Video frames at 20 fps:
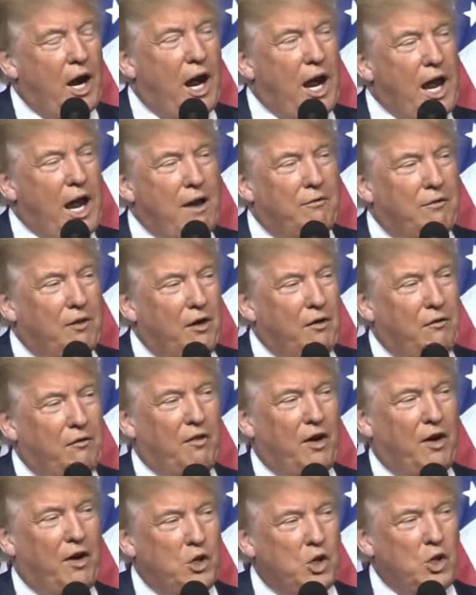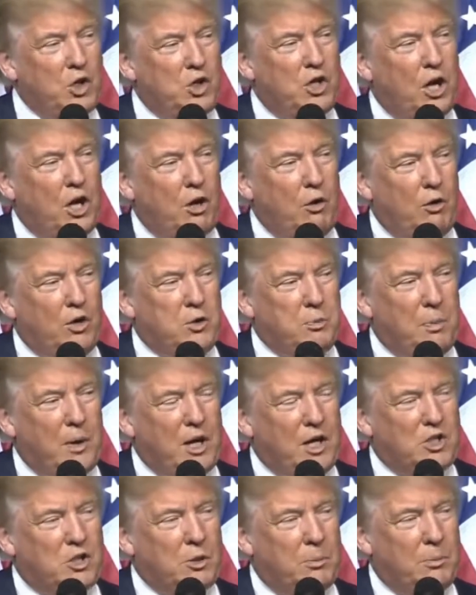I have a fiduciary
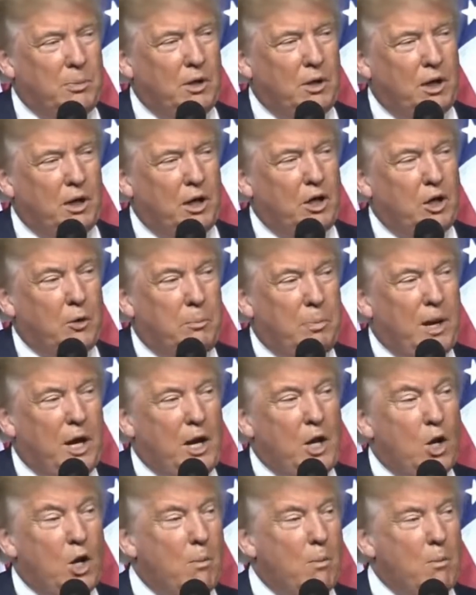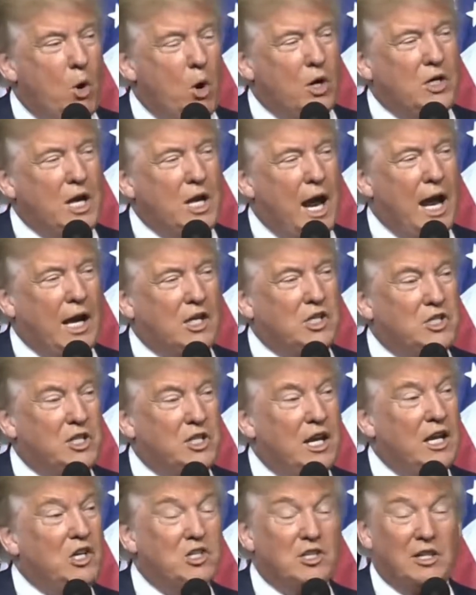responsibility to pay no more tax
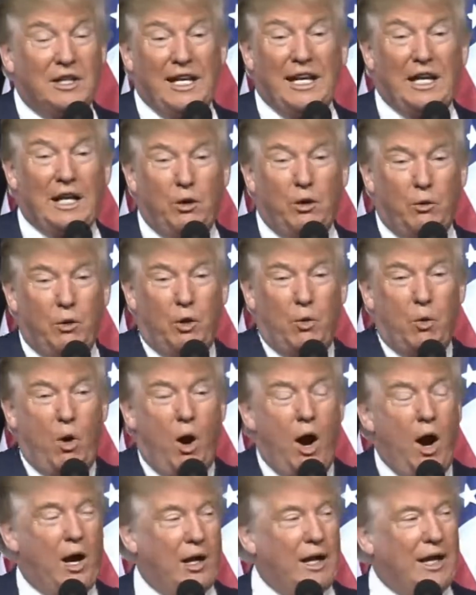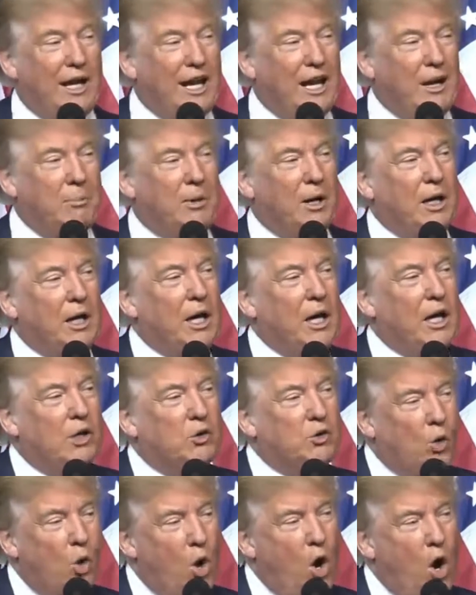than is legally required, like anybody
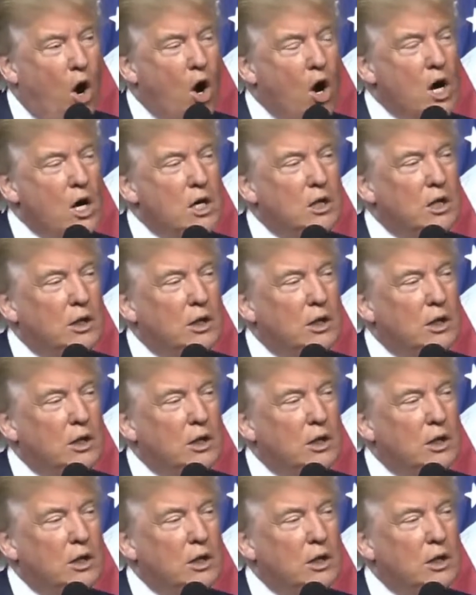else. Or,